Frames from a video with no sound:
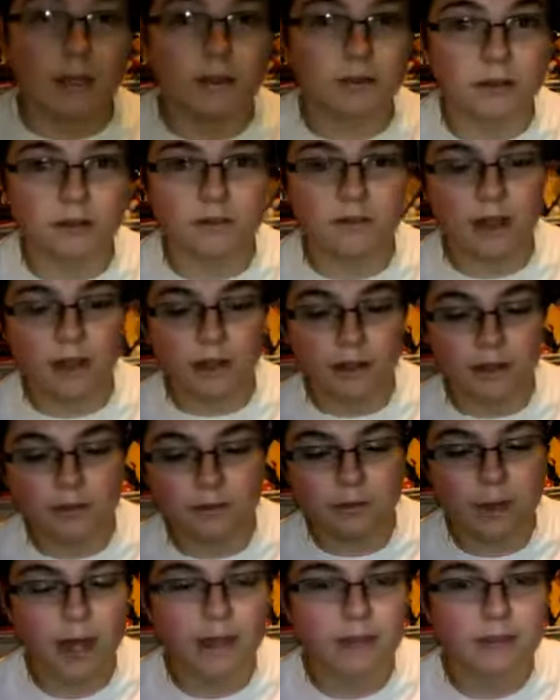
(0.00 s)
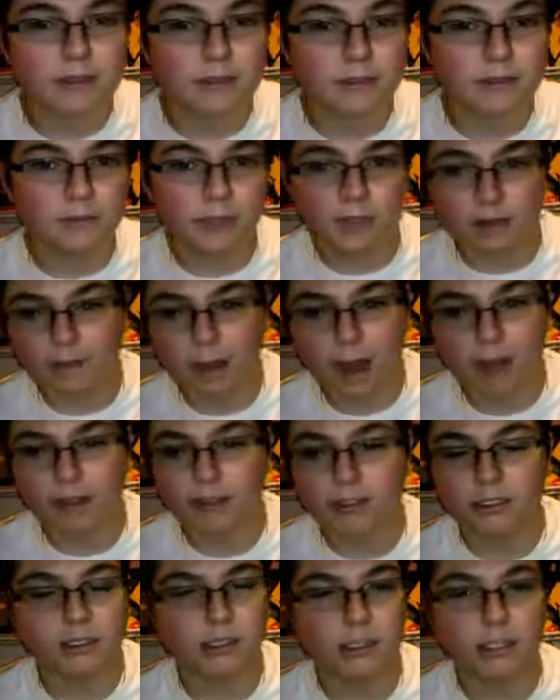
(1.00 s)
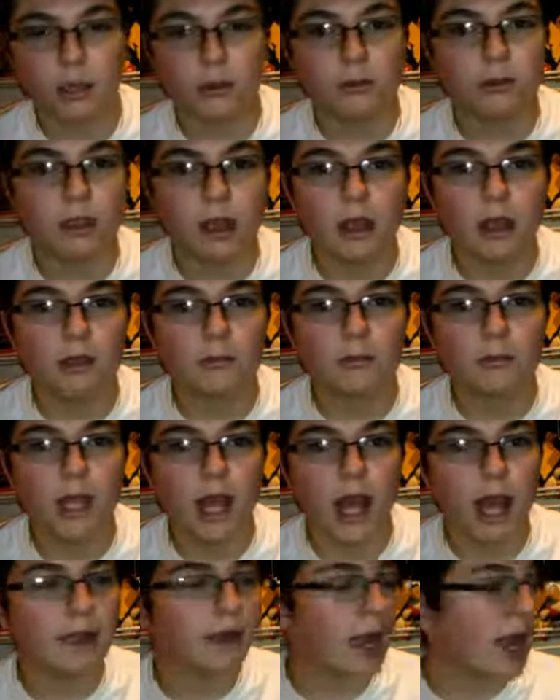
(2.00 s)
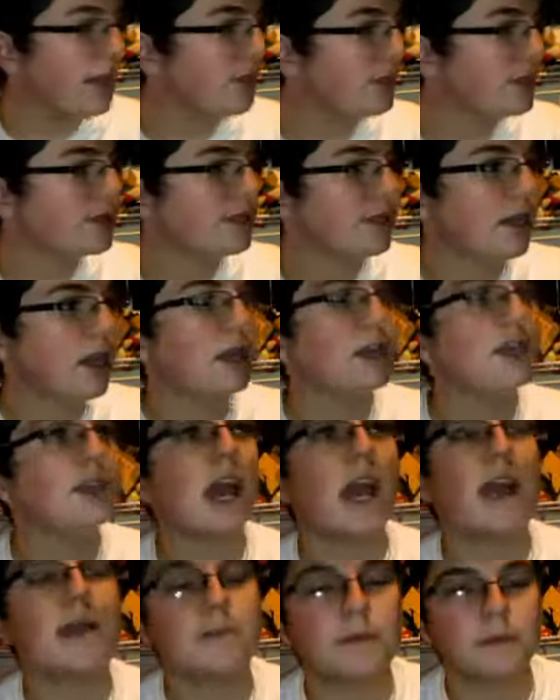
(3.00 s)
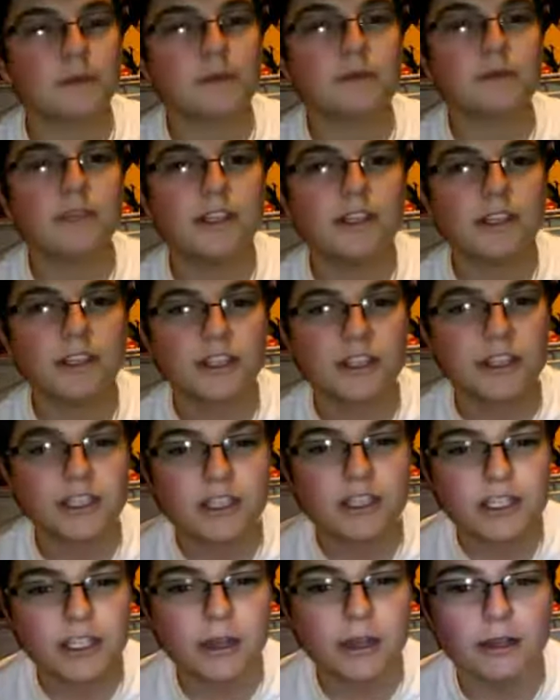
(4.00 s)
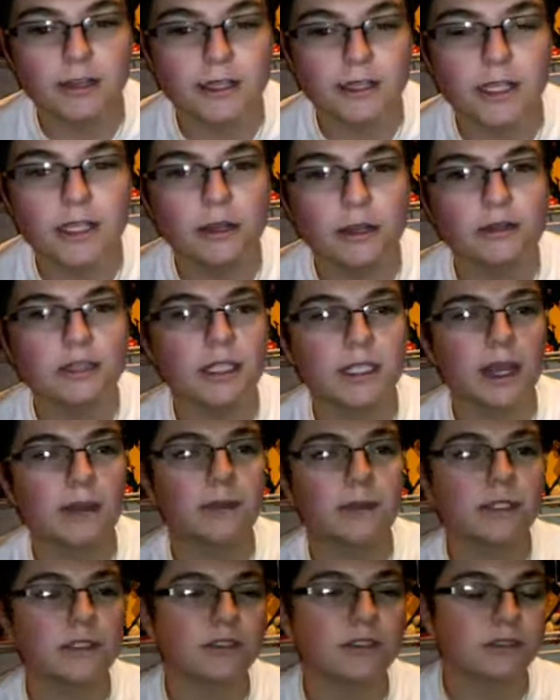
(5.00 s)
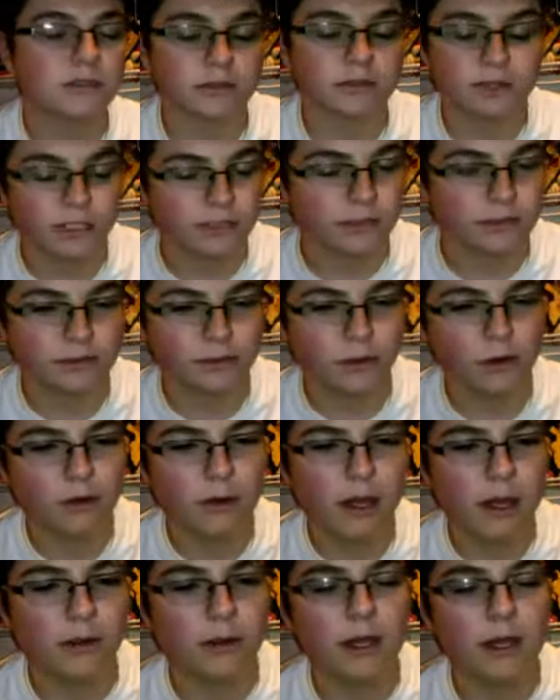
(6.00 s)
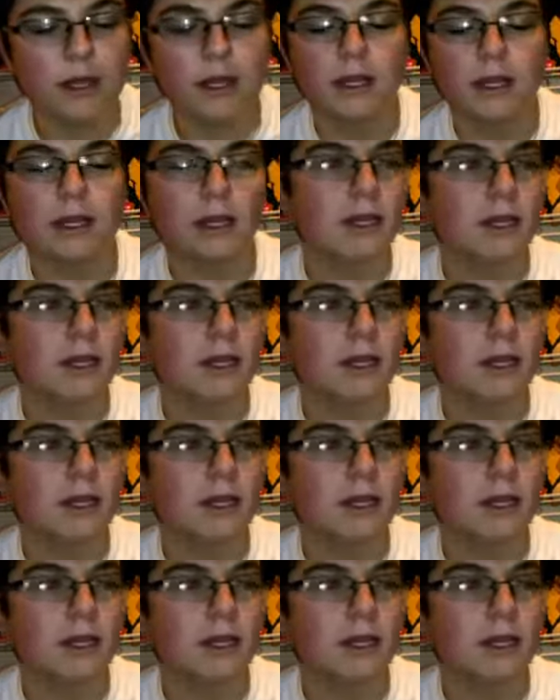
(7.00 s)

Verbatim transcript: Yeah, so the value of the box with the box just goes up. I, I was absolutely stunned. He goes, yeah, we just, you know, throw them out.